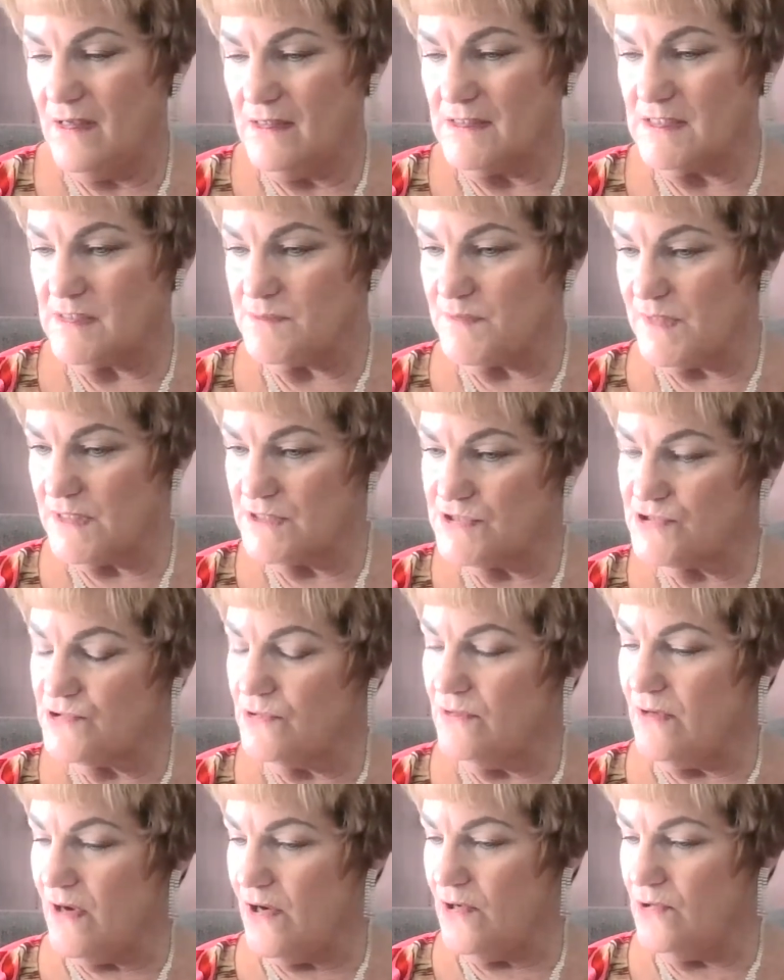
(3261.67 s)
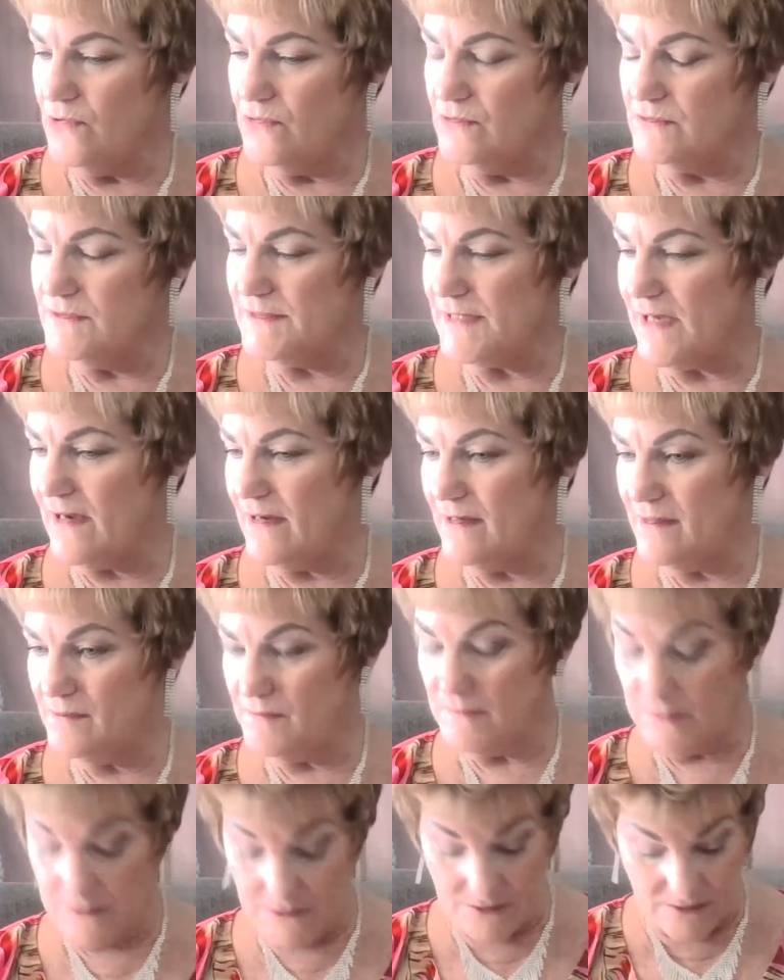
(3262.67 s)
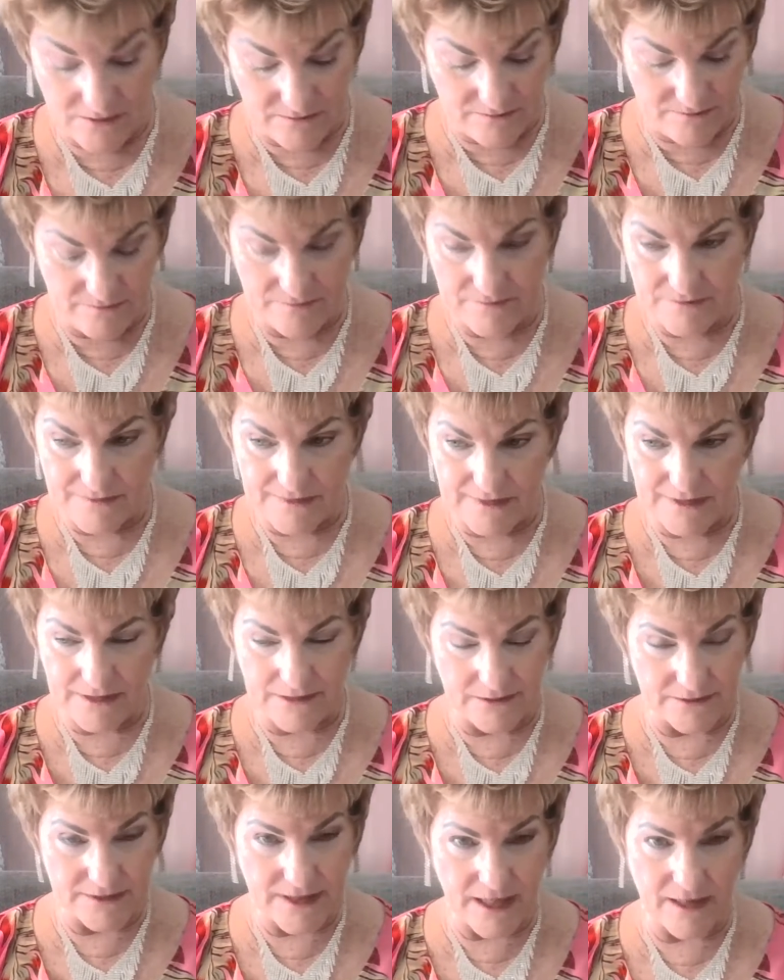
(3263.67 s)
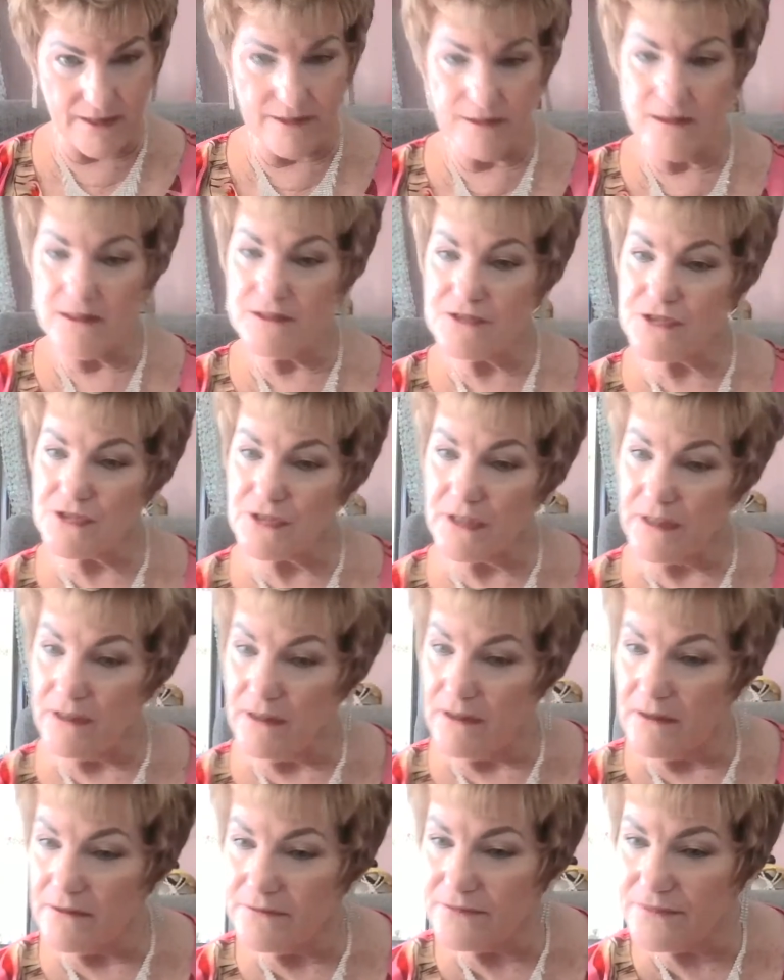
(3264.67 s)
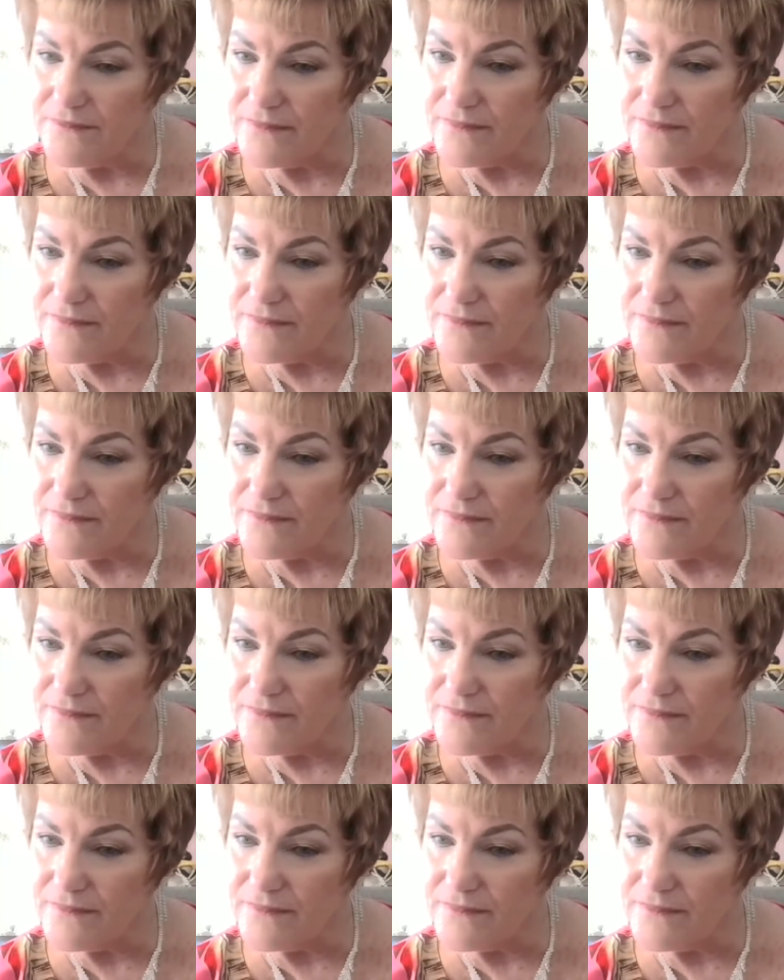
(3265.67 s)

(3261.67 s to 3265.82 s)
special old time little tiny shelf.